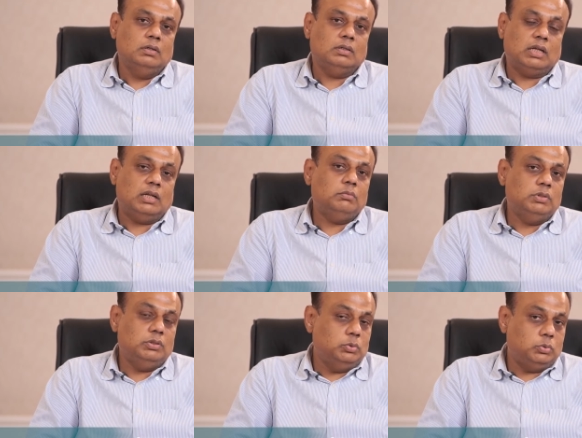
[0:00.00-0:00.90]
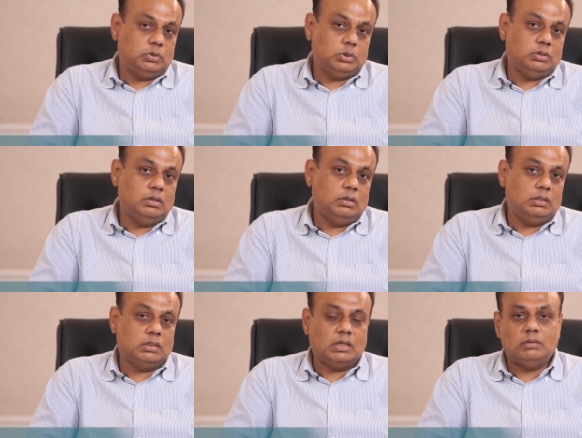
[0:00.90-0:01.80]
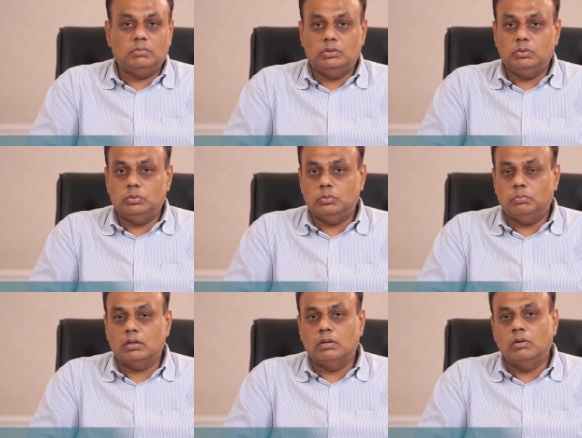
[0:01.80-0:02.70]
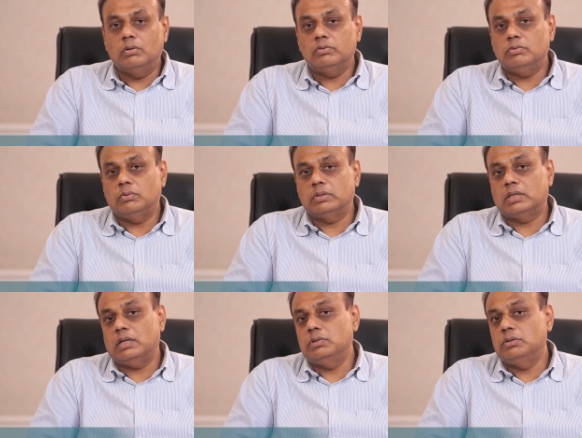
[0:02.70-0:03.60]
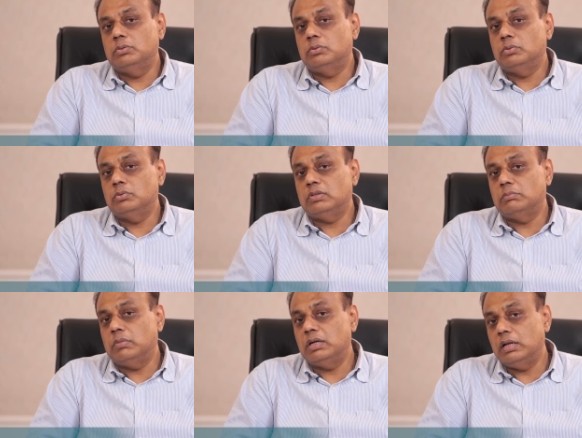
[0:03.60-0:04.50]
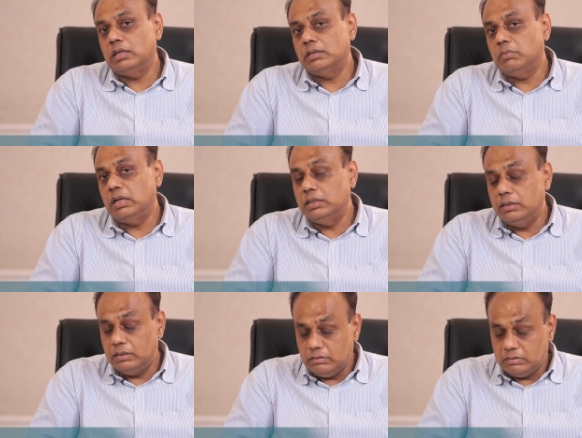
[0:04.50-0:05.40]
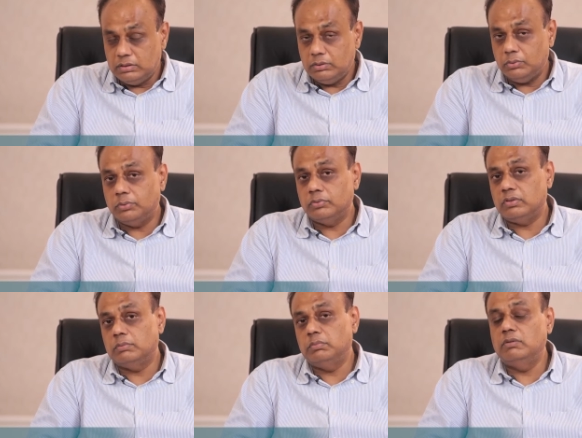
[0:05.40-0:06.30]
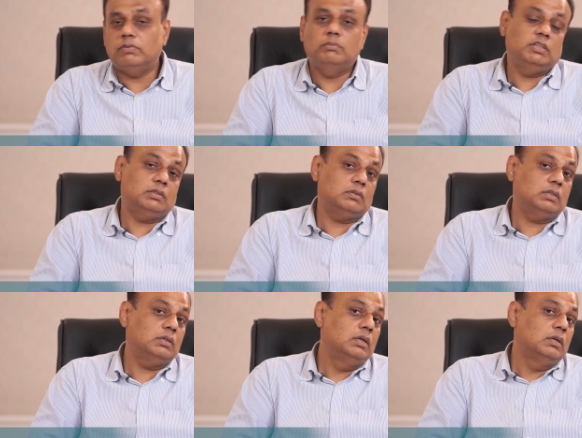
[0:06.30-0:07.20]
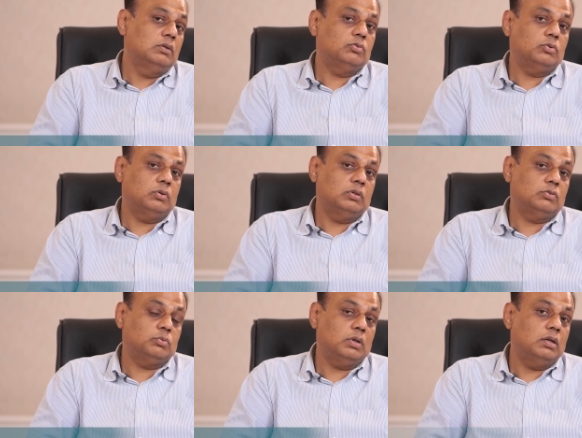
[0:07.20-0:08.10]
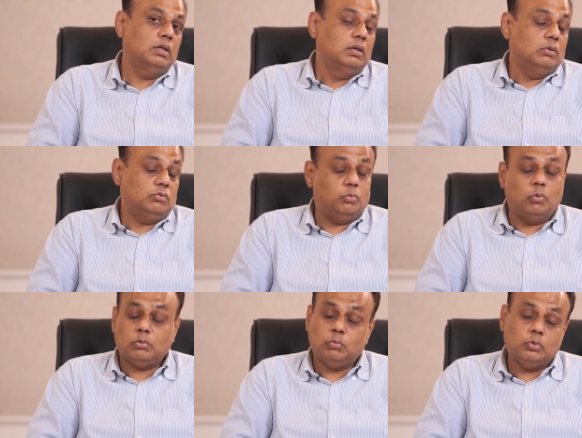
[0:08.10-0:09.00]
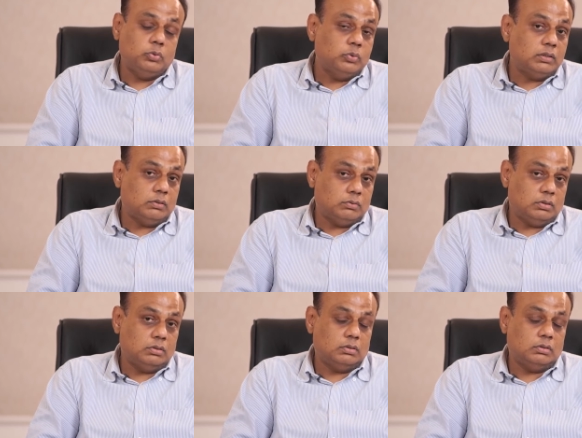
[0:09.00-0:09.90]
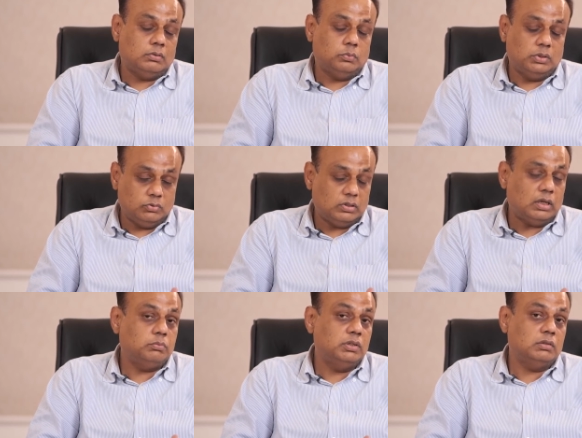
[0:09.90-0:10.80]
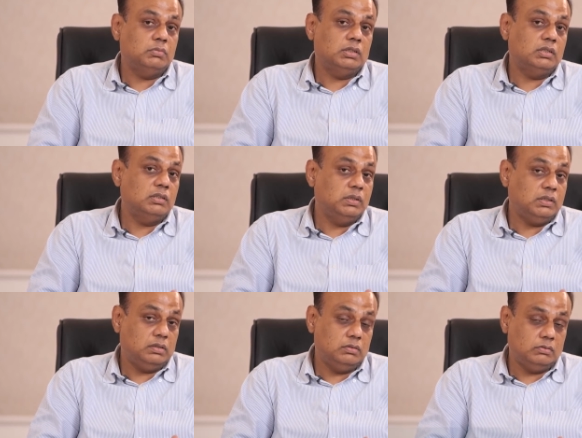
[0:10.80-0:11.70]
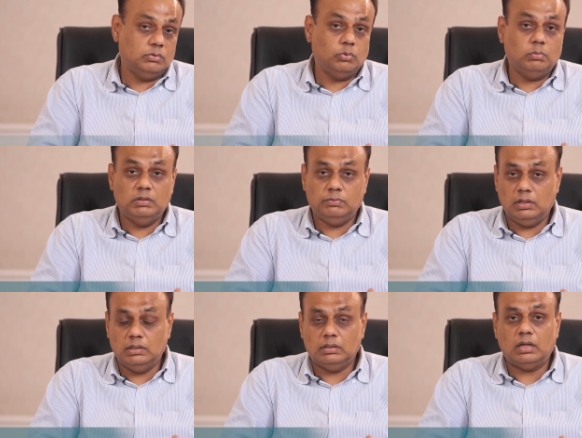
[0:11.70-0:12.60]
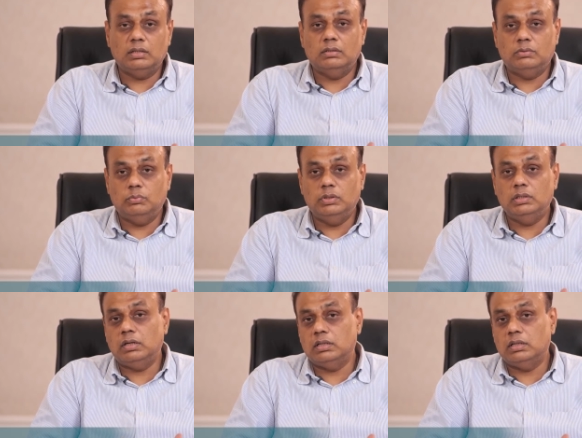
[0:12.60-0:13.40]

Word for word: It can be nutritional, it can be due to blood loss, or it can be due to some underlying malignancy or some inflammatory disorder as well. So, what would you get uh, when you start becoming anemic is you'll be feeling tired, weak,